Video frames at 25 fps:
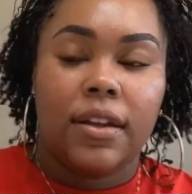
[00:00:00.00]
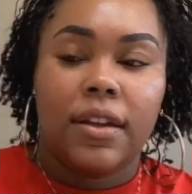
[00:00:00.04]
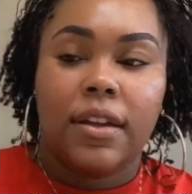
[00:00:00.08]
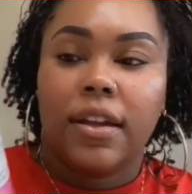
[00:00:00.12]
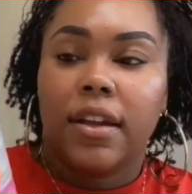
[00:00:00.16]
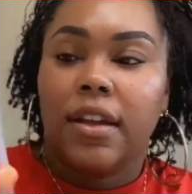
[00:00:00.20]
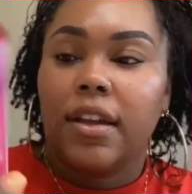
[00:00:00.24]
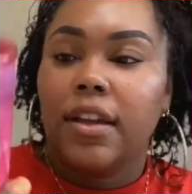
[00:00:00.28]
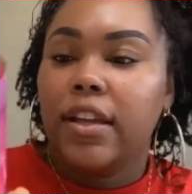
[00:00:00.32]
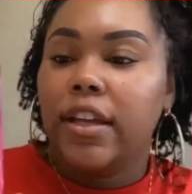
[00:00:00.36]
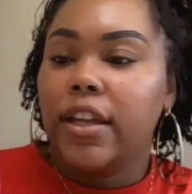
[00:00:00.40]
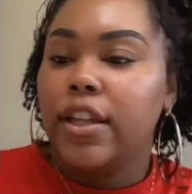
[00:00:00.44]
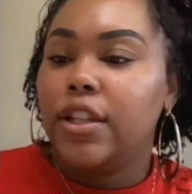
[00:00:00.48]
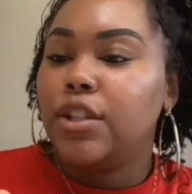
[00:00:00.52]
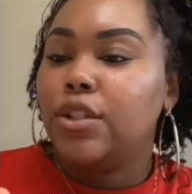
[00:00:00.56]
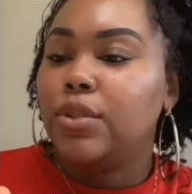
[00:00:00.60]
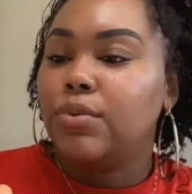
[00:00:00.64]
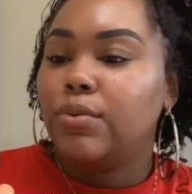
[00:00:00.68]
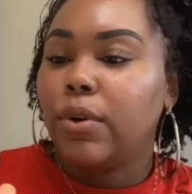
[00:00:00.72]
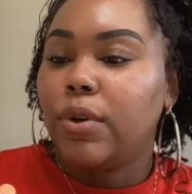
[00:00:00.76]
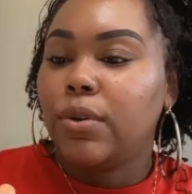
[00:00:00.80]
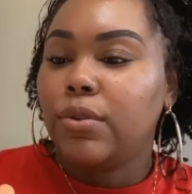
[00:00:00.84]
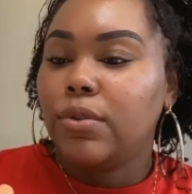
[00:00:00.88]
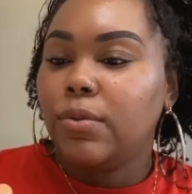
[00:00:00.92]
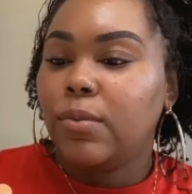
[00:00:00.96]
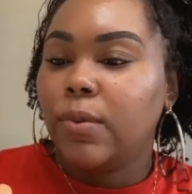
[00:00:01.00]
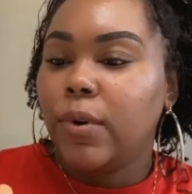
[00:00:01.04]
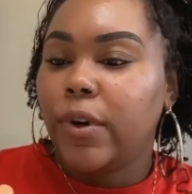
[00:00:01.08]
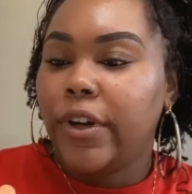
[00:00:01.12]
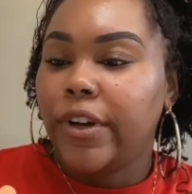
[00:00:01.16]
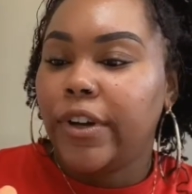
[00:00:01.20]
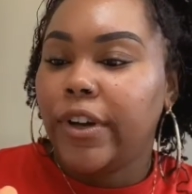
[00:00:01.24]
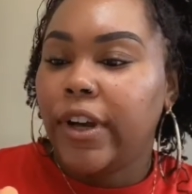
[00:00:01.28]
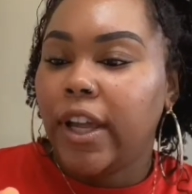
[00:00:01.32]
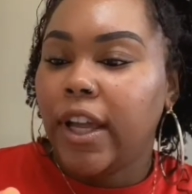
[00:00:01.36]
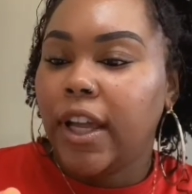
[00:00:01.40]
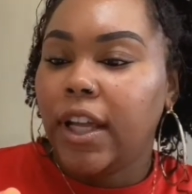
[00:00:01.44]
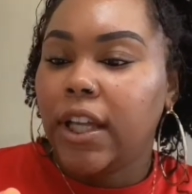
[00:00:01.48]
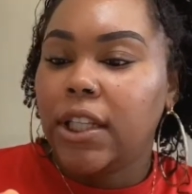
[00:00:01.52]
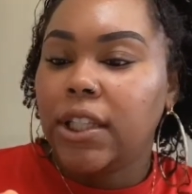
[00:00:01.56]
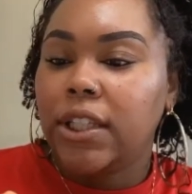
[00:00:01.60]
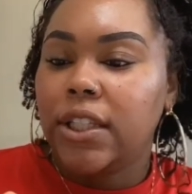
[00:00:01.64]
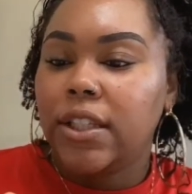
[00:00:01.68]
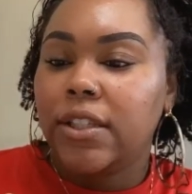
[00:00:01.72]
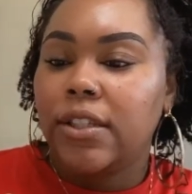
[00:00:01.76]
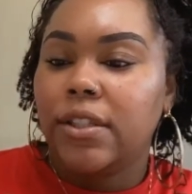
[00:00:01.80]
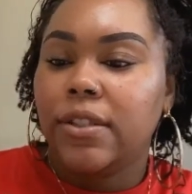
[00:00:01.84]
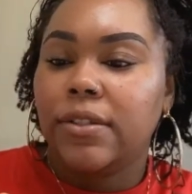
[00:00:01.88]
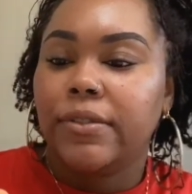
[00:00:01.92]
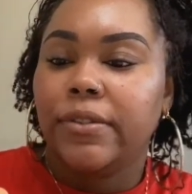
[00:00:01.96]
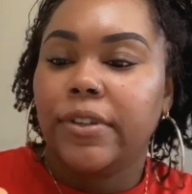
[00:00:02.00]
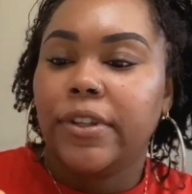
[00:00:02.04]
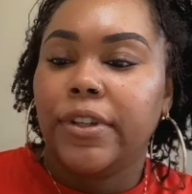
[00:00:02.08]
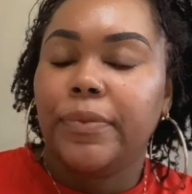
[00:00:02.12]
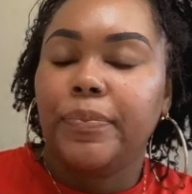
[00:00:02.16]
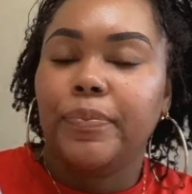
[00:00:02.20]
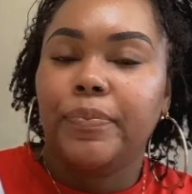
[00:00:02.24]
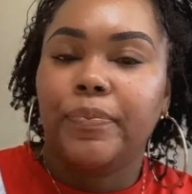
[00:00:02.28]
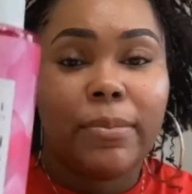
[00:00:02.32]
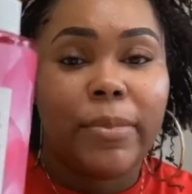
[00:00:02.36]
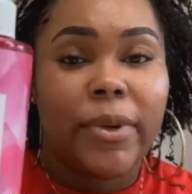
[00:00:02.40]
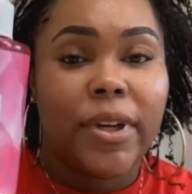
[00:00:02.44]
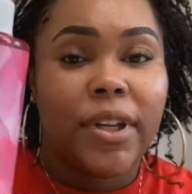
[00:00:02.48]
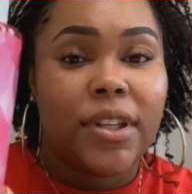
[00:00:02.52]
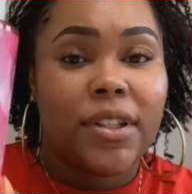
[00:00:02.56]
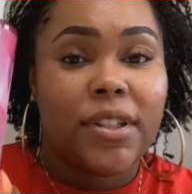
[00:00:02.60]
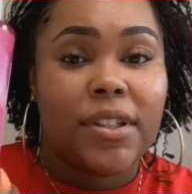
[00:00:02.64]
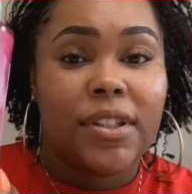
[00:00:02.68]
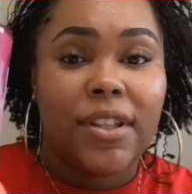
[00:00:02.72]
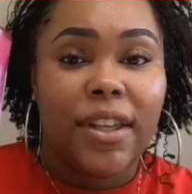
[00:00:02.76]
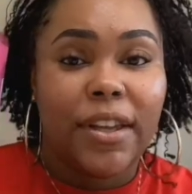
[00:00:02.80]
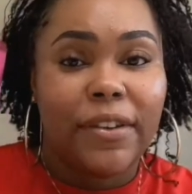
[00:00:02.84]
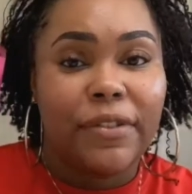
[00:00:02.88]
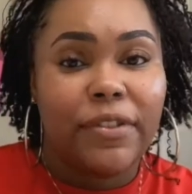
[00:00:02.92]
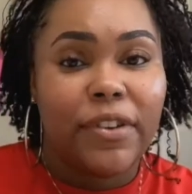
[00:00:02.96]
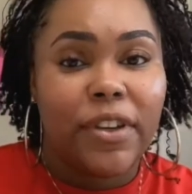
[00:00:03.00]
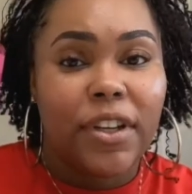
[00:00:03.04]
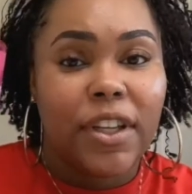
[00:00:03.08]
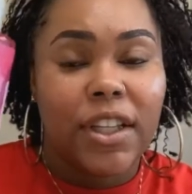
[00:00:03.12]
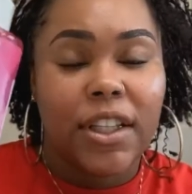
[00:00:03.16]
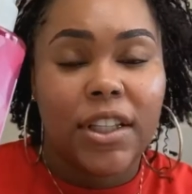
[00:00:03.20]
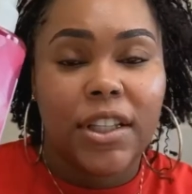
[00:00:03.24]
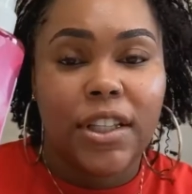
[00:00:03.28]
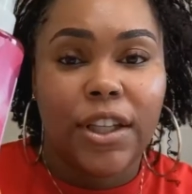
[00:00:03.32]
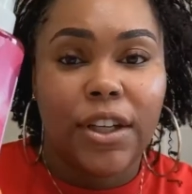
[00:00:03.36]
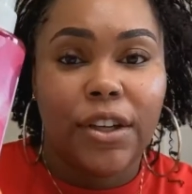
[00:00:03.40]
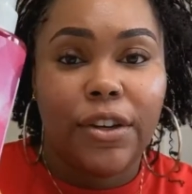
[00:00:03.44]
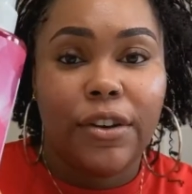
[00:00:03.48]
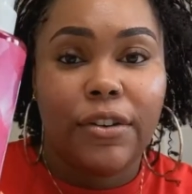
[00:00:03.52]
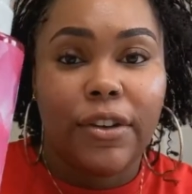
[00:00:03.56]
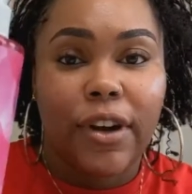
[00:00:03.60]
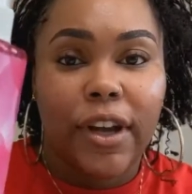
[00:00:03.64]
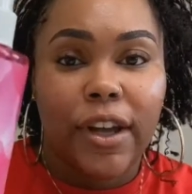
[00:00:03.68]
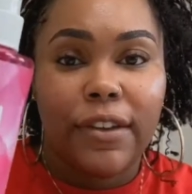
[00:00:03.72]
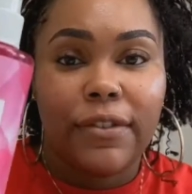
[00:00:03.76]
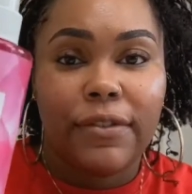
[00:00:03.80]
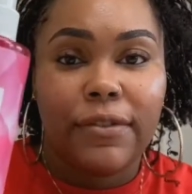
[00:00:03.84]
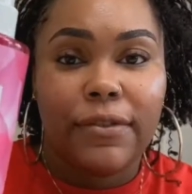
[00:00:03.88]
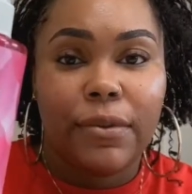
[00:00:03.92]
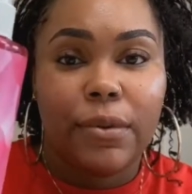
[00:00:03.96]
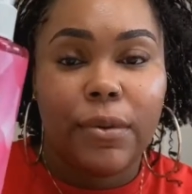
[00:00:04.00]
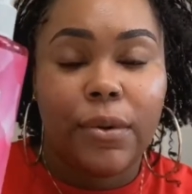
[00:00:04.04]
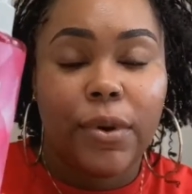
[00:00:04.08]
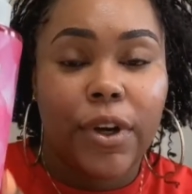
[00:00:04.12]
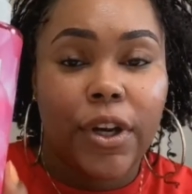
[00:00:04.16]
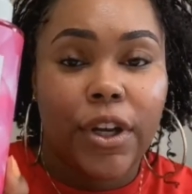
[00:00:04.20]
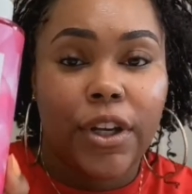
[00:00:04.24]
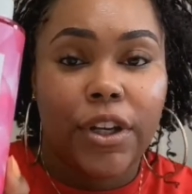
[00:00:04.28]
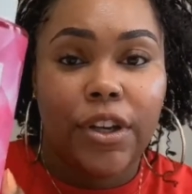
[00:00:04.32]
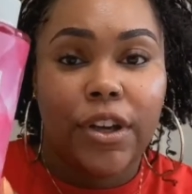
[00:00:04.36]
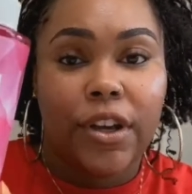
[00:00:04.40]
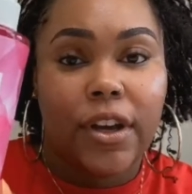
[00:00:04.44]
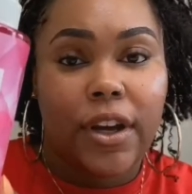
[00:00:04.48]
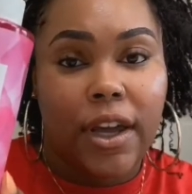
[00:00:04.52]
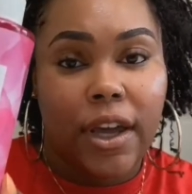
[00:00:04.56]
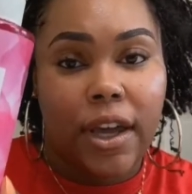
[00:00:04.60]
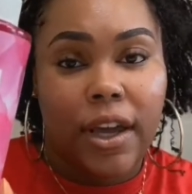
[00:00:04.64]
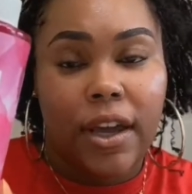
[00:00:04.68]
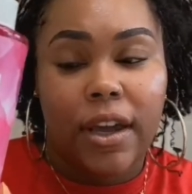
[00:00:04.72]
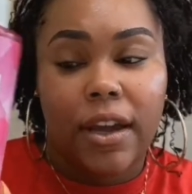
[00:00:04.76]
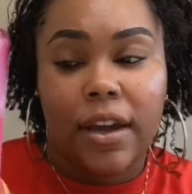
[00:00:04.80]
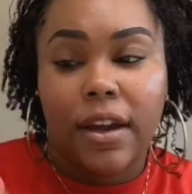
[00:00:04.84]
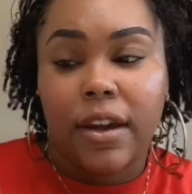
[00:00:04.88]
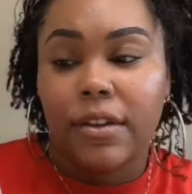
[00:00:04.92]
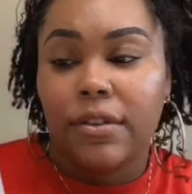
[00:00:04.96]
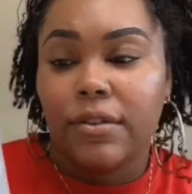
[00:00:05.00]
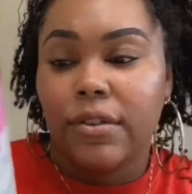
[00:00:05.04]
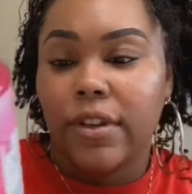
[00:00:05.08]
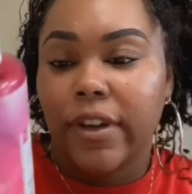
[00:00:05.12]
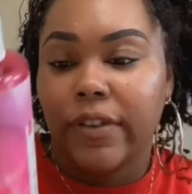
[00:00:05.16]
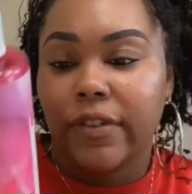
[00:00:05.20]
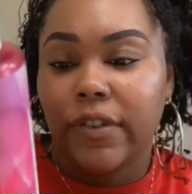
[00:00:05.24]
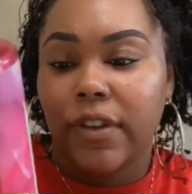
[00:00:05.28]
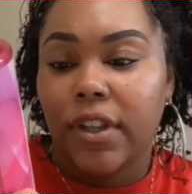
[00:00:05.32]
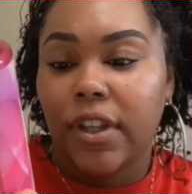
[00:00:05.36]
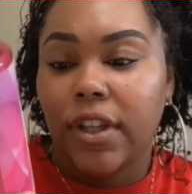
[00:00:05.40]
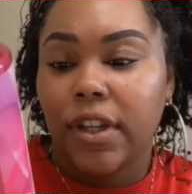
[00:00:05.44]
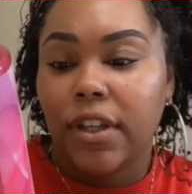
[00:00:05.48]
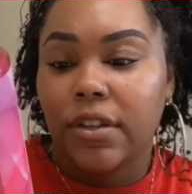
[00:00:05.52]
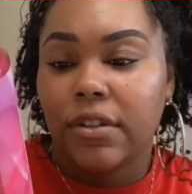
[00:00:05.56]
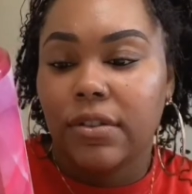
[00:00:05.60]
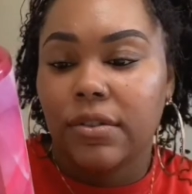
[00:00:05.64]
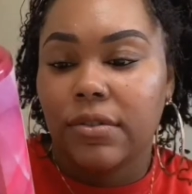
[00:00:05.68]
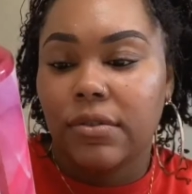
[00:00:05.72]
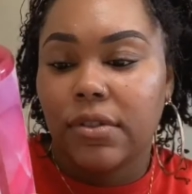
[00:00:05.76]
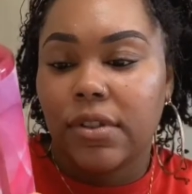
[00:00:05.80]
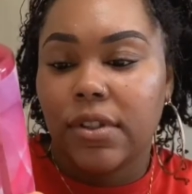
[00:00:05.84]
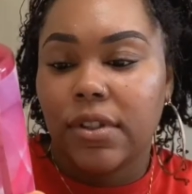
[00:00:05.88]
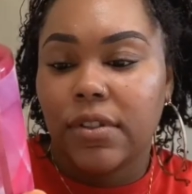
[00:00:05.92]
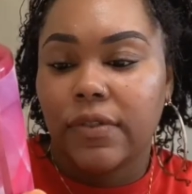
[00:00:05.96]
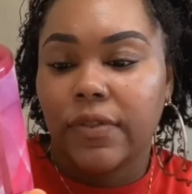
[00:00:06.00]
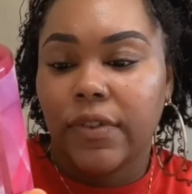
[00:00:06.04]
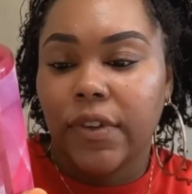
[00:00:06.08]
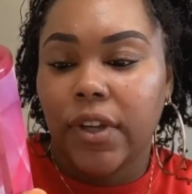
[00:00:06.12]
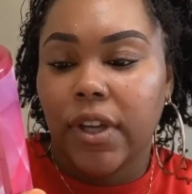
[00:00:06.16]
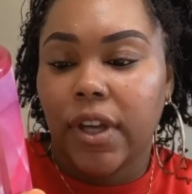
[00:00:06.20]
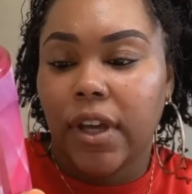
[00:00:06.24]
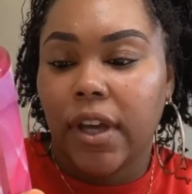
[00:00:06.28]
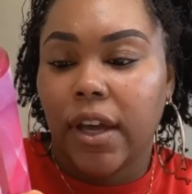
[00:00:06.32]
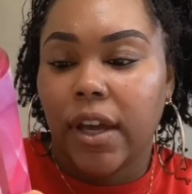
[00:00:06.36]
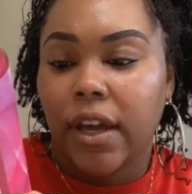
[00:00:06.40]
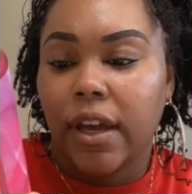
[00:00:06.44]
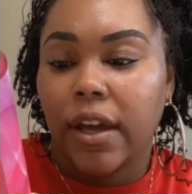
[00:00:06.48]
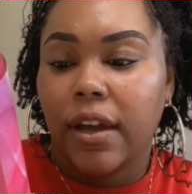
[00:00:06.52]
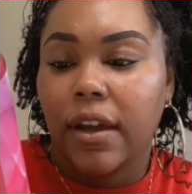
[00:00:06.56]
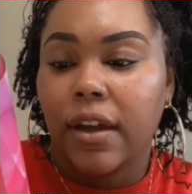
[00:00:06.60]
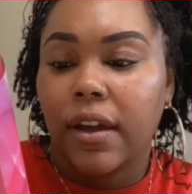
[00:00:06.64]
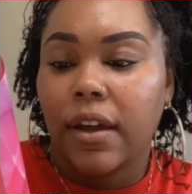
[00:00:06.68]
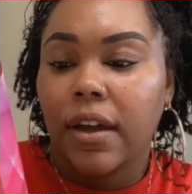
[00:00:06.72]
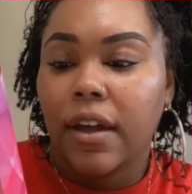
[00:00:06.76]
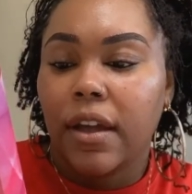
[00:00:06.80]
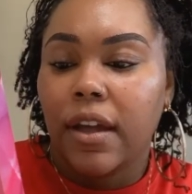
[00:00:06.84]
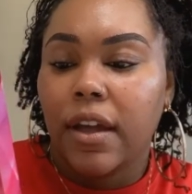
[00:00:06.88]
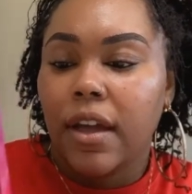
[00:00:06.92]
It's rose water and glycerin, but it's definitely great for your hair. You definitely can use this for your hair.